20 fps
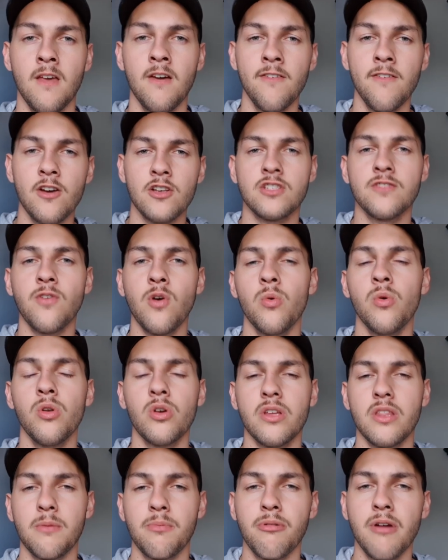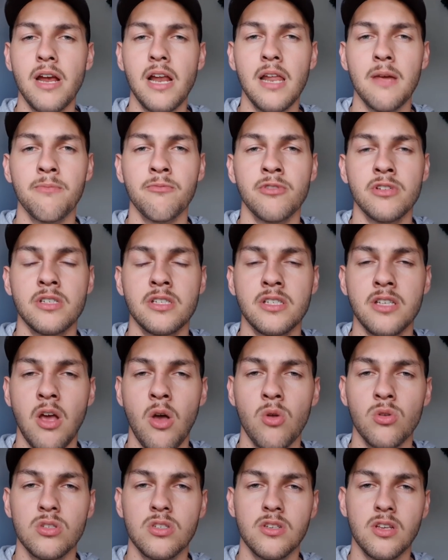First of all, we'll look at the prelim
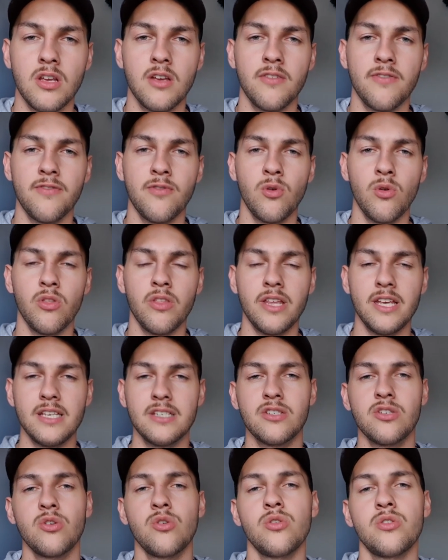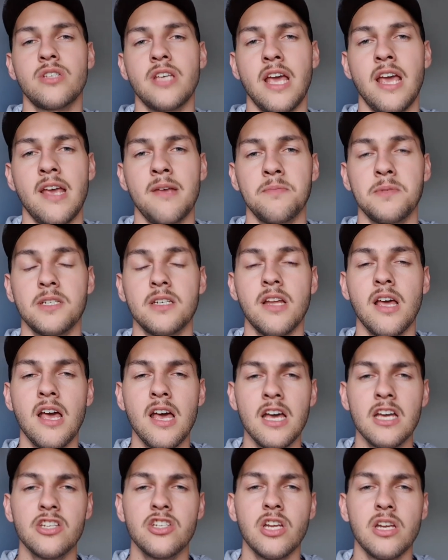results for these two teams. And
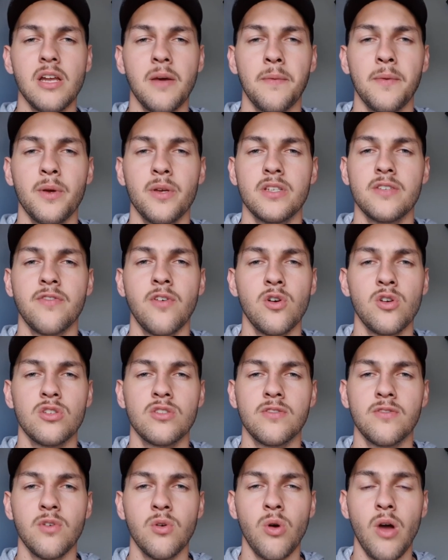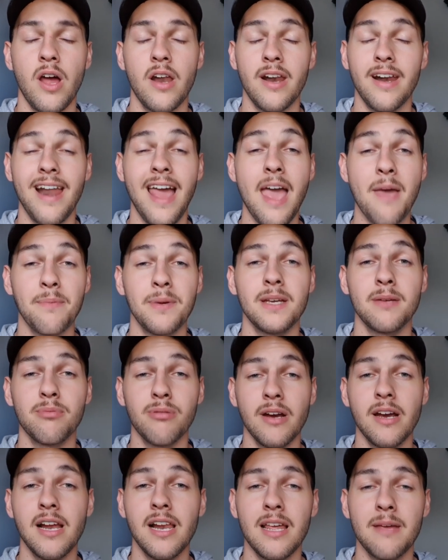GWS, first of all, had an epic
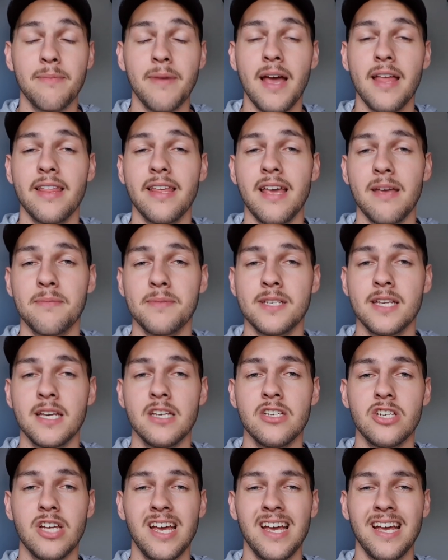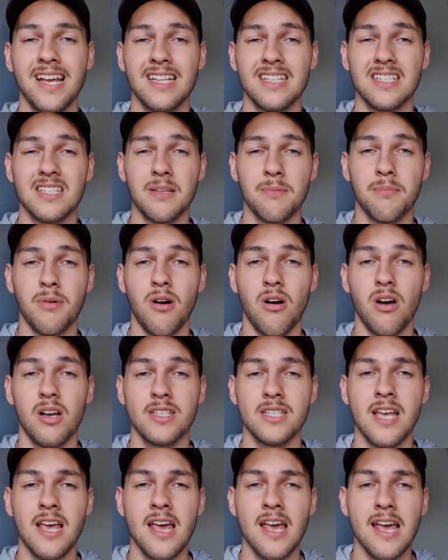prelim at the MCG against the
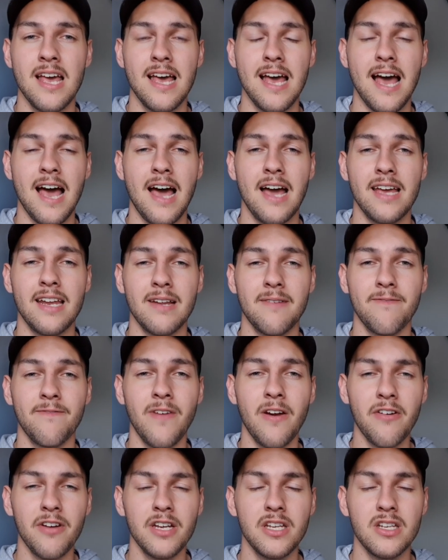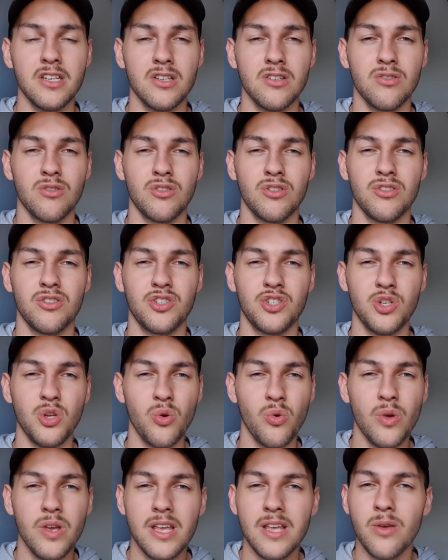Pies in a very
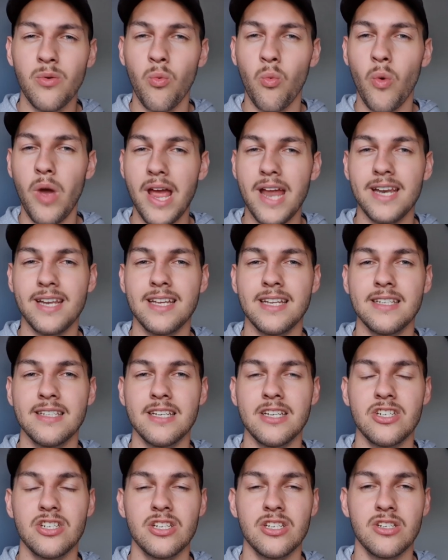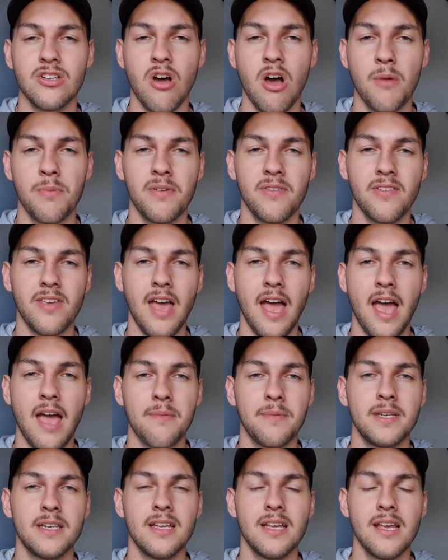dewy, wet condition type of game.
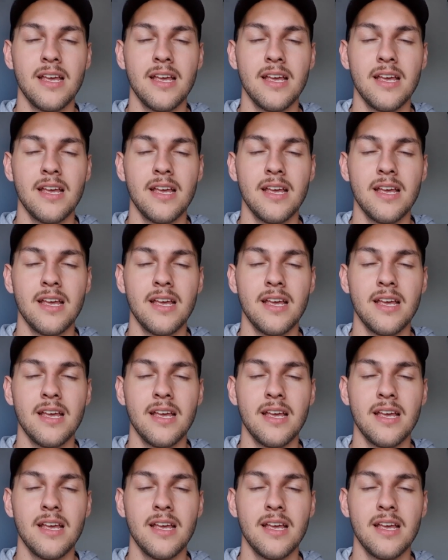And